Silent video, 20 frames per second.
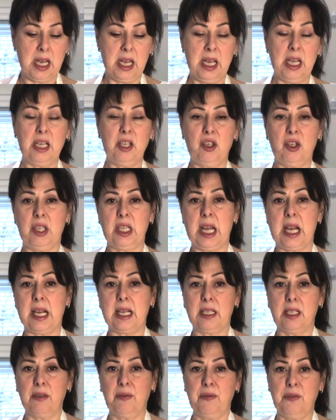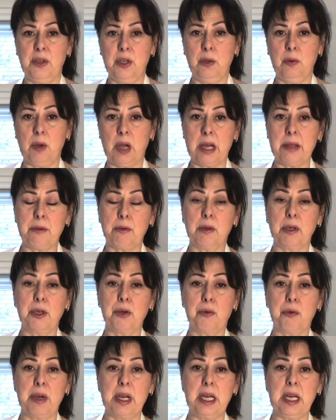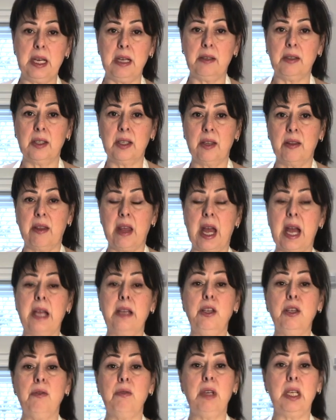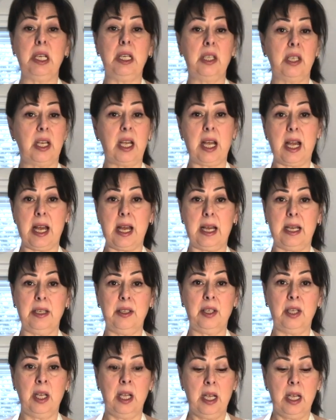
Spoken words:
It just has a few other ingredients that you need to add.